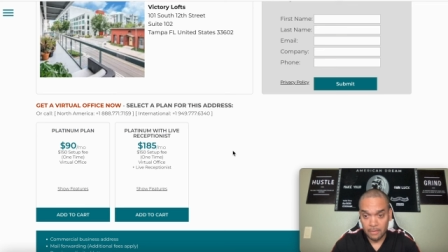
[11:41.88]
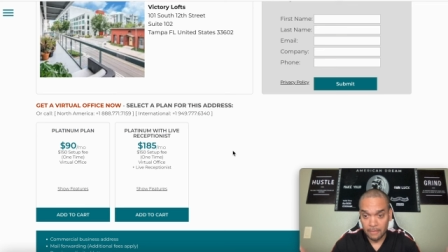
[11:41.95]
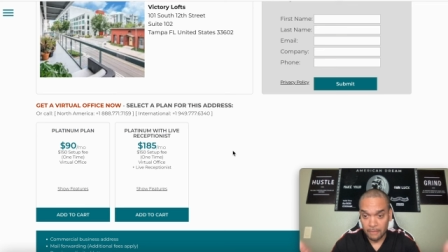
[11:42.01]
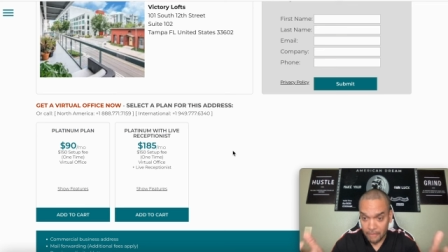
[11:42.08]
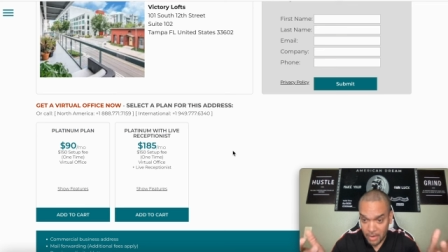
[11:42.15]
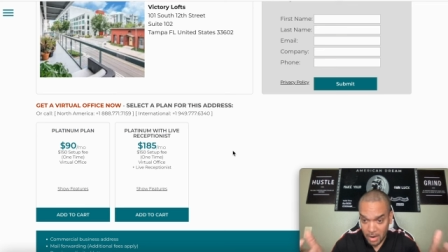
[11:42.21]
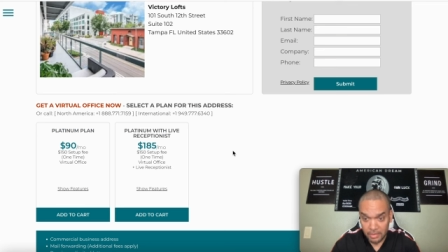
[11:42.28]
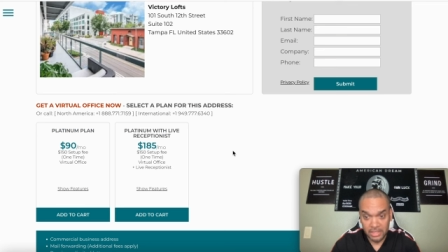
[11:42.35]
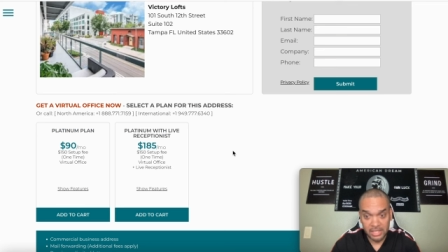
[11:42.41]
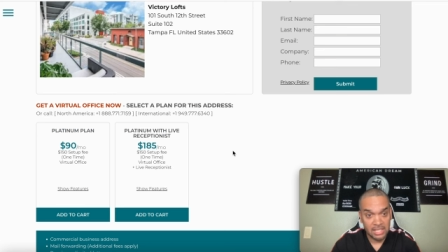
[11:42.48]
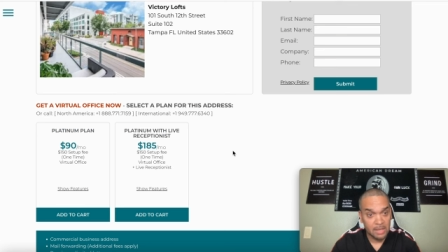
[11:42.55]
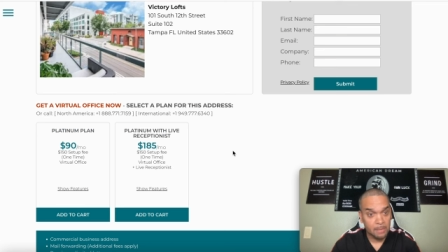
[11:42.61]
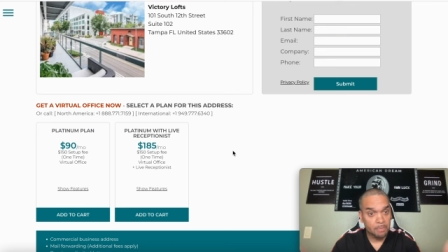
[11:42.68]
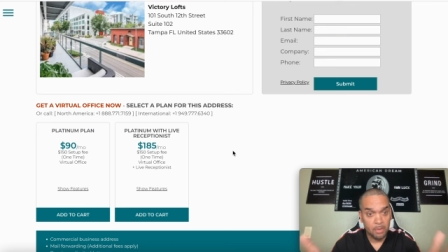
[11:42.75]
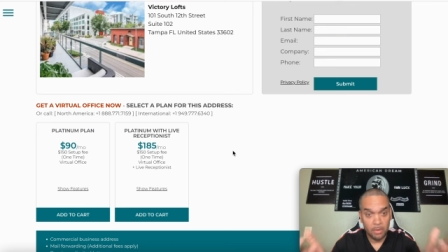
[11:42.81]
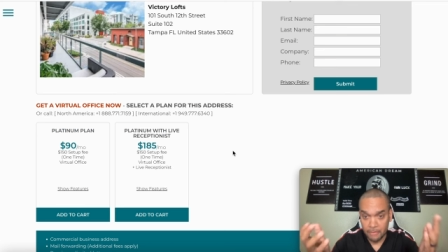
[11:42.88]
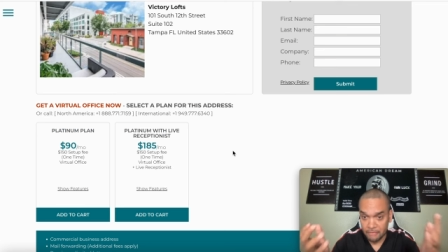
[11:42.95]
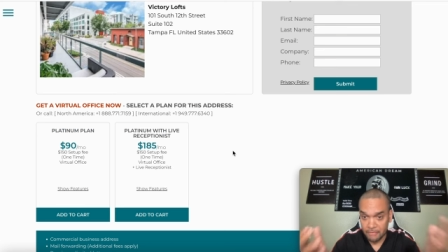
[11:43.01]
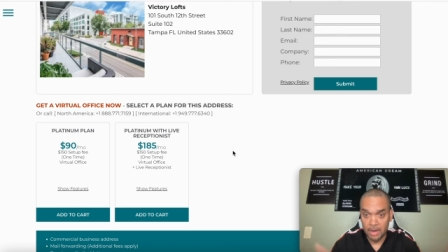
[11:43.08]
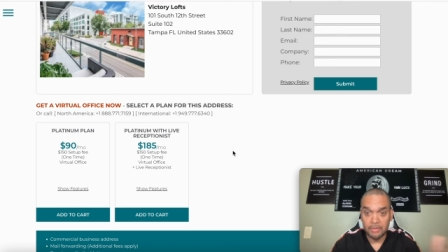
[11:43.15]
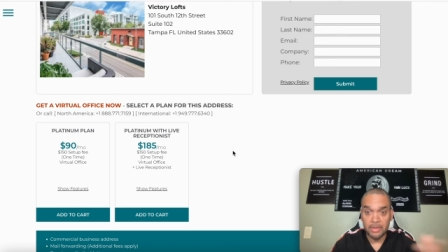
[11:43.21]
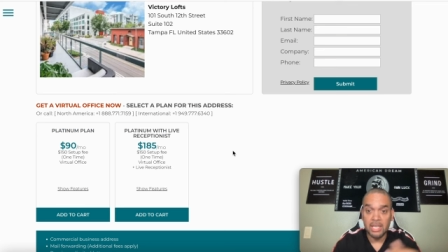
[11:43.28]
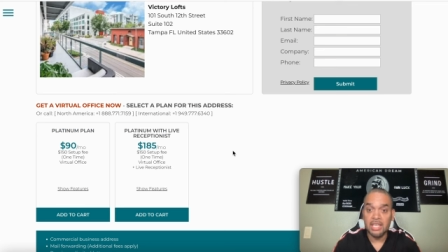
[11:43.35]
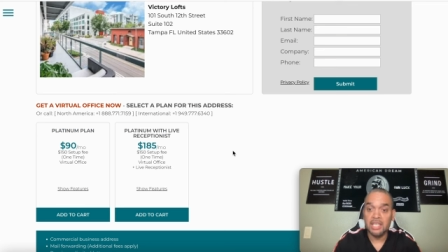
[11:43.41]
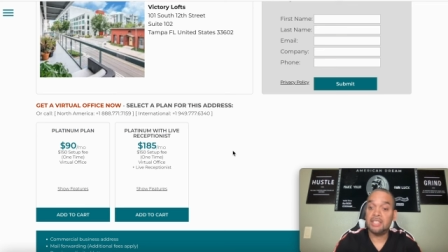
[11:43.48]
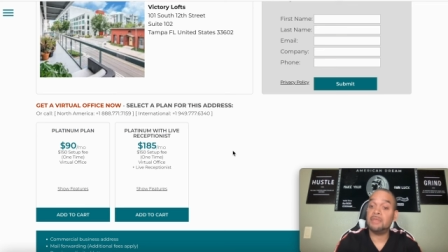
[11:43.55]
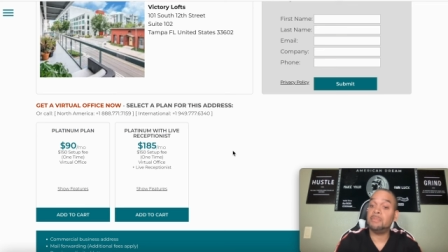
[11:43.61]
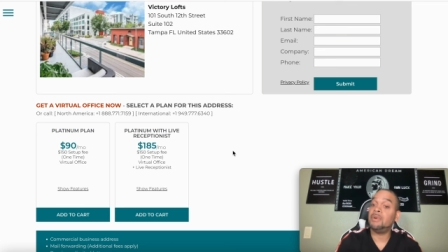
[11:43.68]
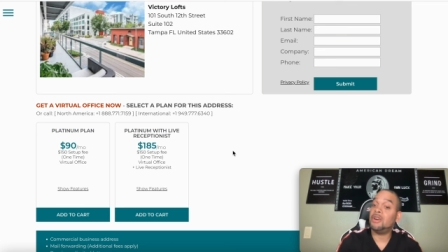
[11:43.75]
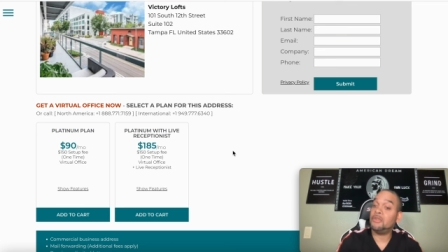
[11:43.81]
Very simple, very
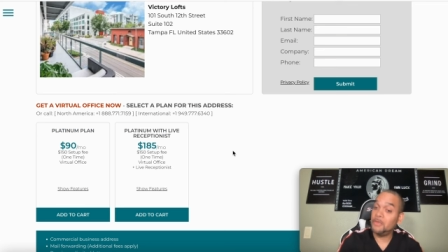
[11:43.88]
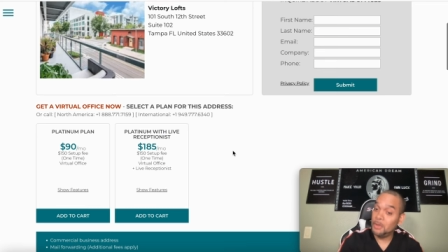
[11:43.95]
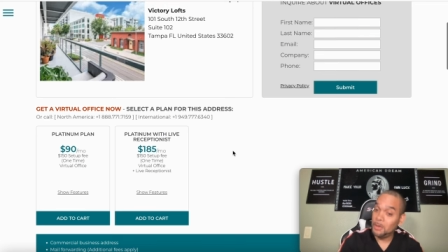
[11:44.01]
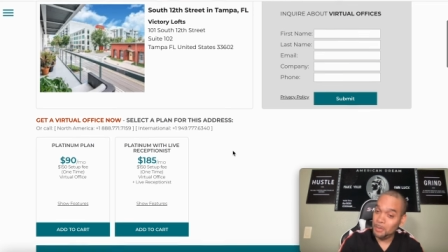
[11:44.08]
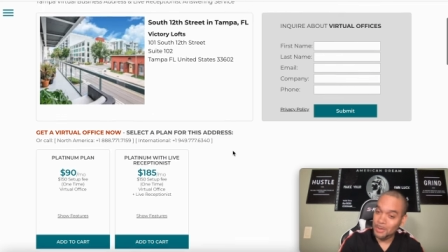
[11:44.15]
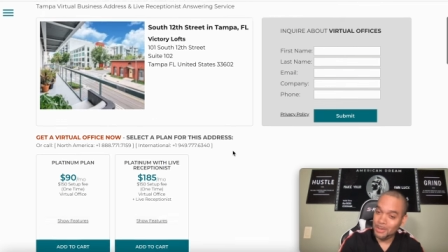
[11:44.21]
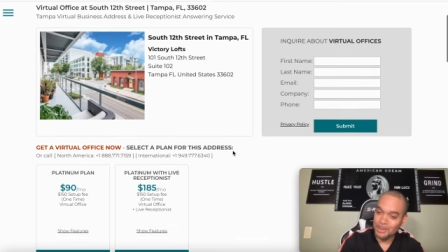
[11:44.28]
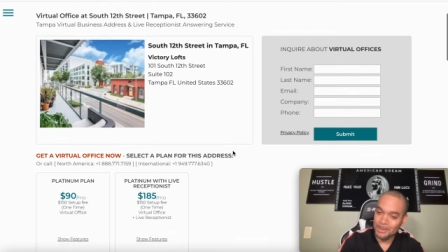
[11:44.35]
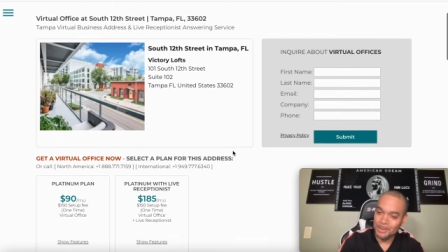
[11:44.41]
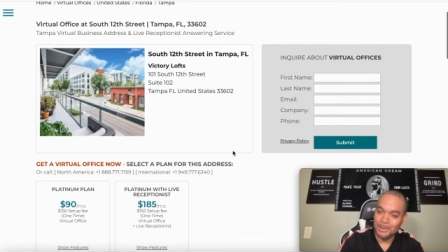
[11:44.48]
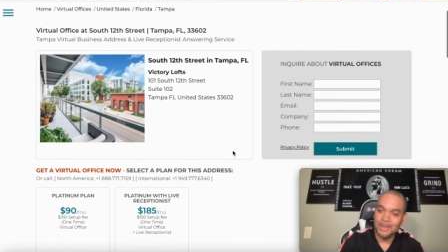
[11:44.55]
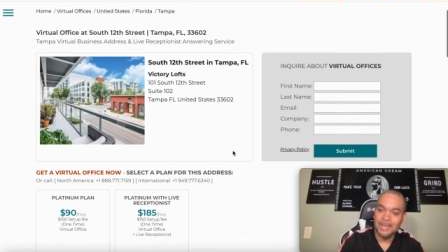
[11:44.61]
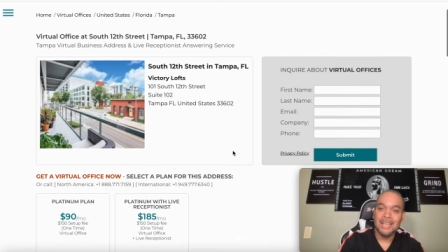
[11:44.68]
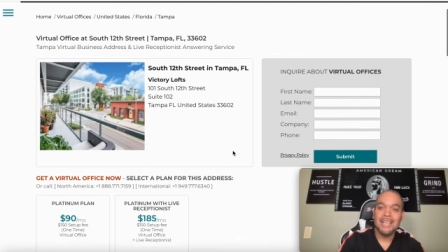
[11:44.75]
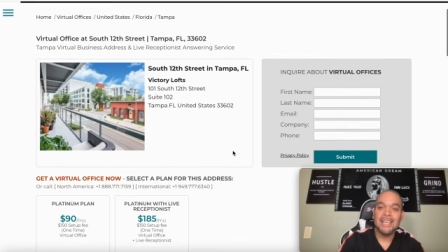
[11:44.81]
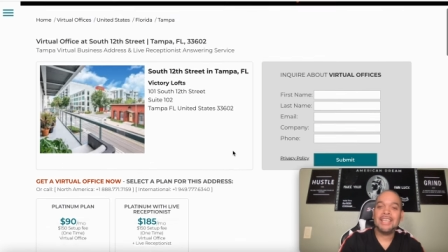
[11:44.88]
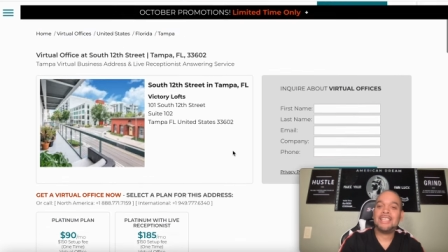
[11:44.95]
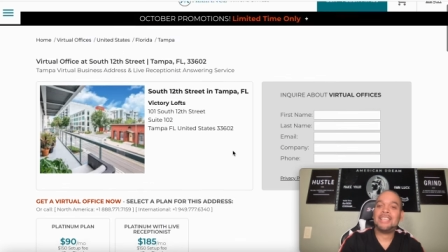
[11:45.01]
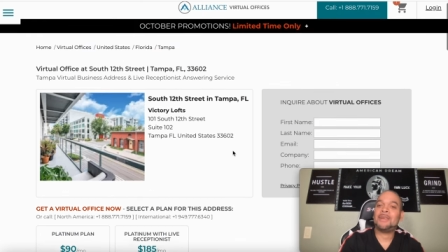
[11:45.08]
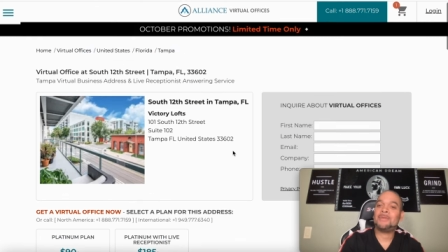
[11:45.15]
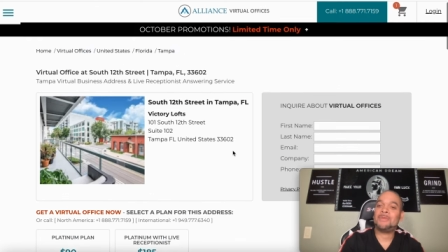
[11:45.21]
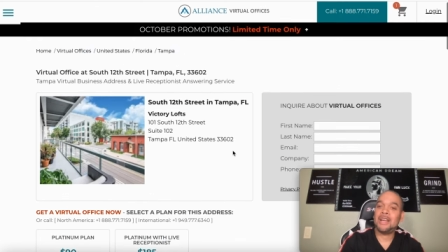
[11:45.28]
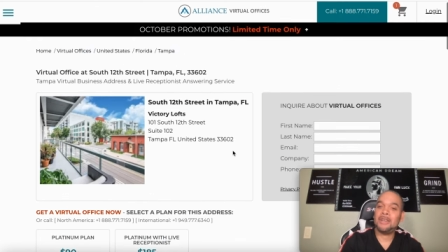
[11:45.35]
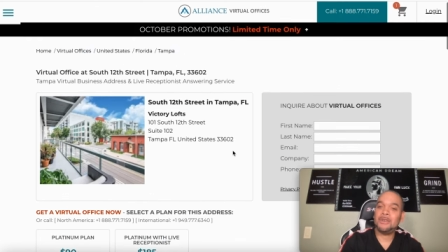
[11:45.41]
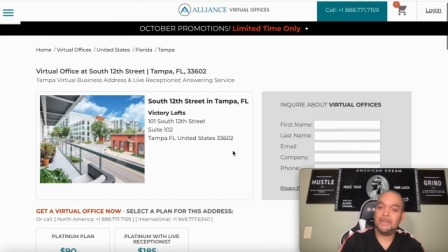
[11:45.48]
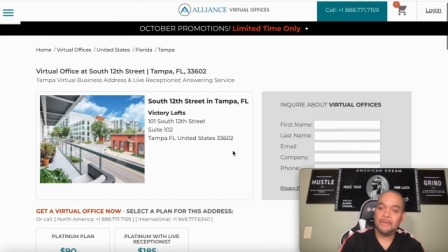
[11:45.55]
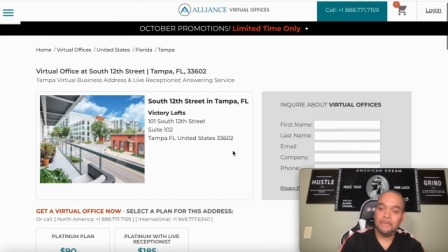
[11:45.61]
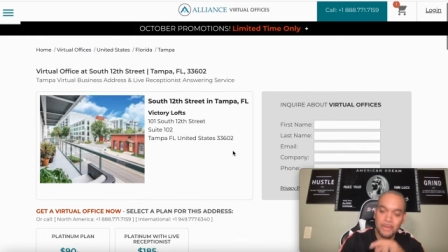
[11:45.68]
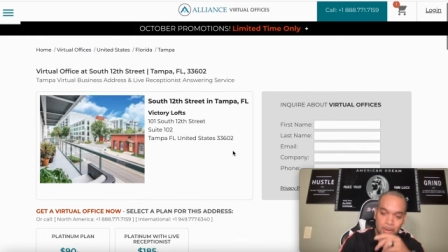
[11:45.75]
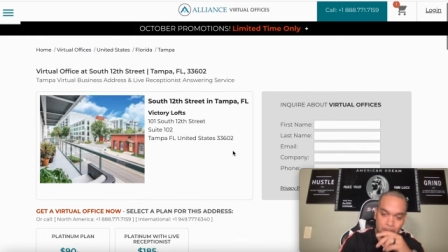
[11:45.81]
easy. But if you don't want to, get right on
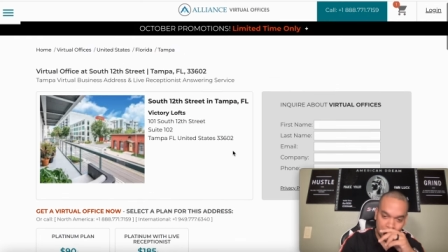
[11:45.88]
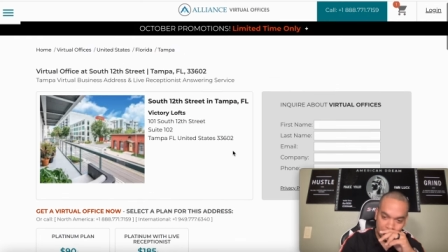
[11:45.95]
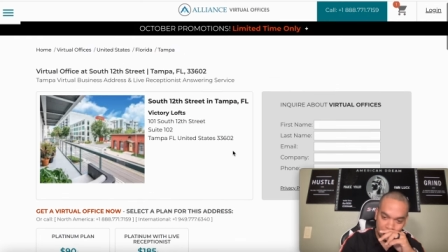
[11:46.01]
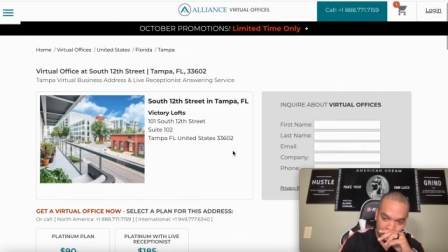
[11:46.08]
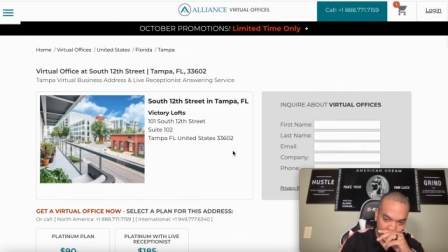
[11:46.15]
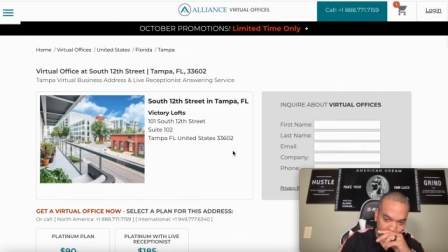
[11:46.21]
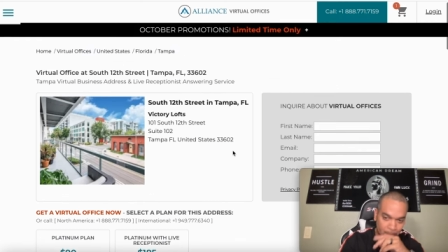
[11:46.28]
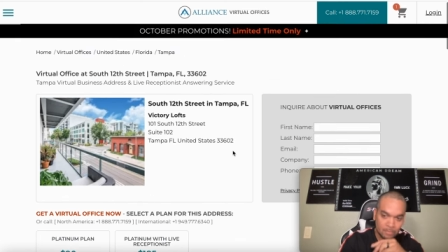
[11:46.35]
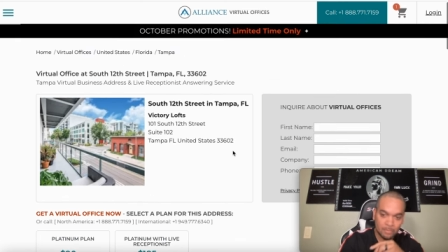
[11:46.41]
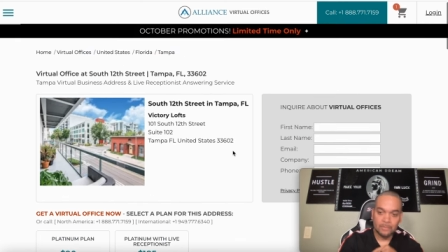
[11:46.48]
the phone number,